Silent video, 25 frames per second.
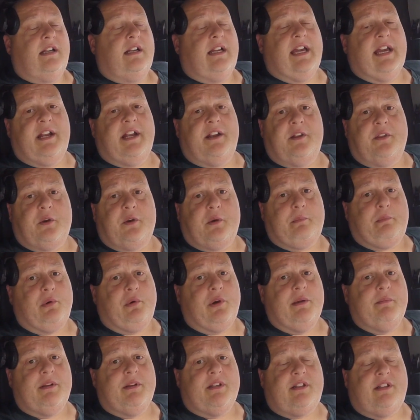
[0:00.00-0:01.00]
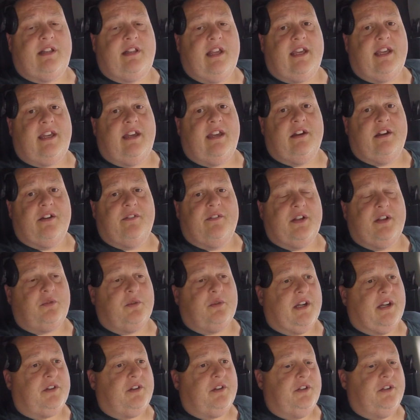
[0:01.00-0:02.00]
had other appointments to take care of. That's
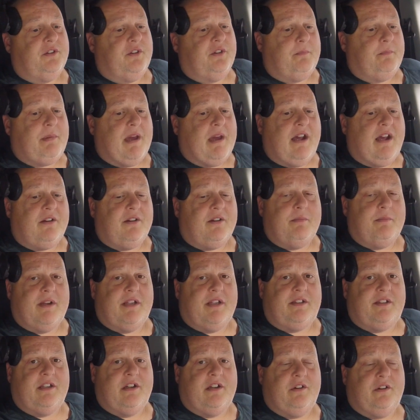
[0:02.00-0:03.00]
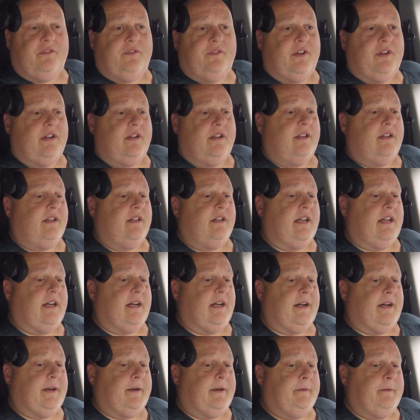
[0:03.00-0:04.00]
why I couldn't do the battery myself.
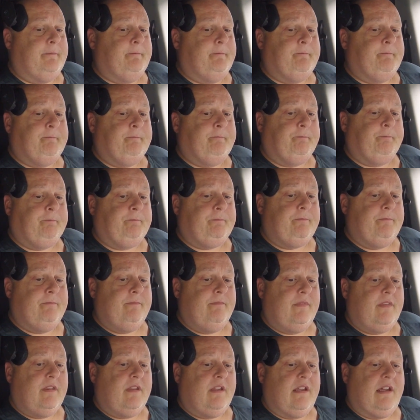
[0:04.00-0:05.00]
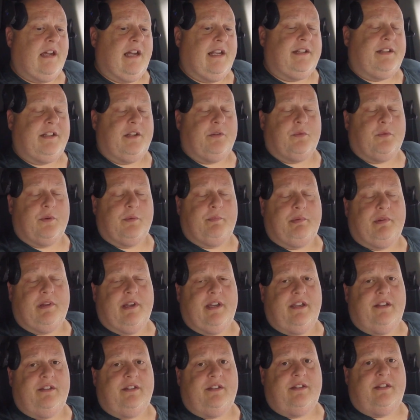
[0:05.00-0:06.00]
Uh, I did
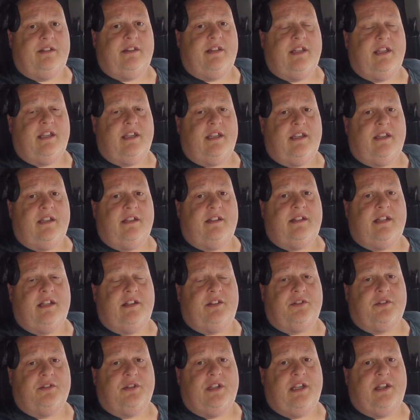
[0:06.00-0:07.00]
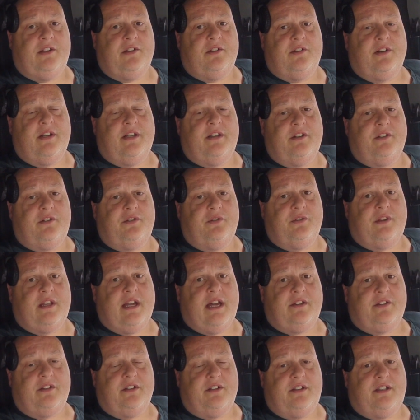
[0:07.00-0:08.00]
replace the diesel heater in the
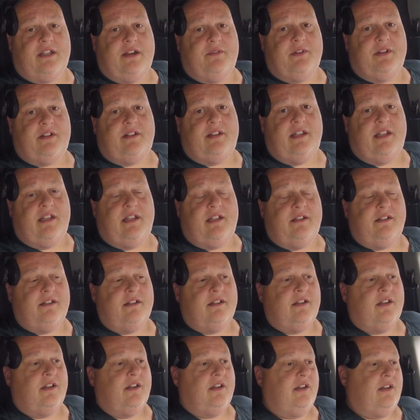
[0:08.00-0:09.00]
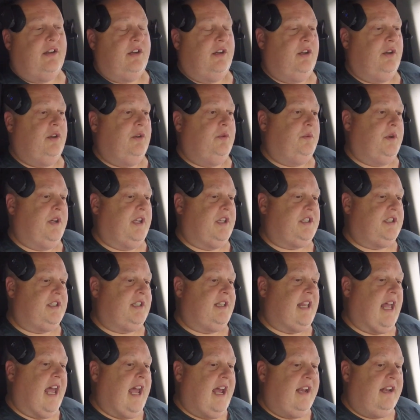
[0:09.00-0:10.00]
2017, which
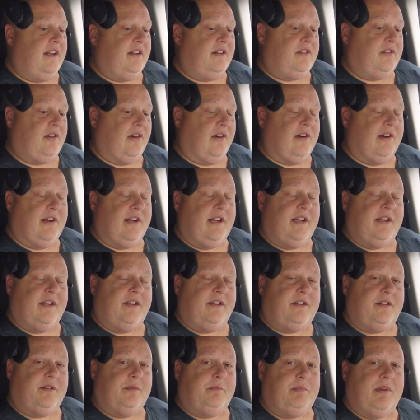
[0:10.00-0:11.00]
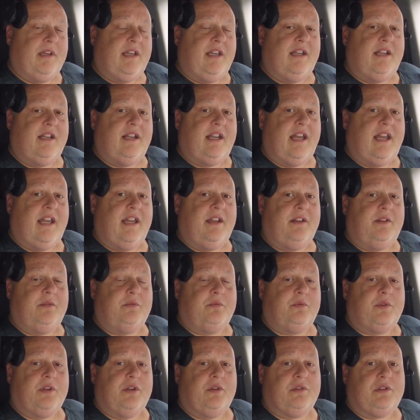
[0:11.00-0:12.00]
that turned into being a
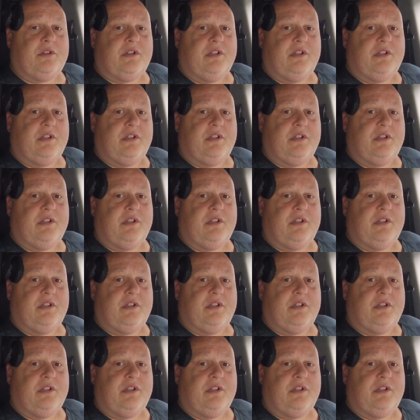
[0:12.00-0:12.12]
real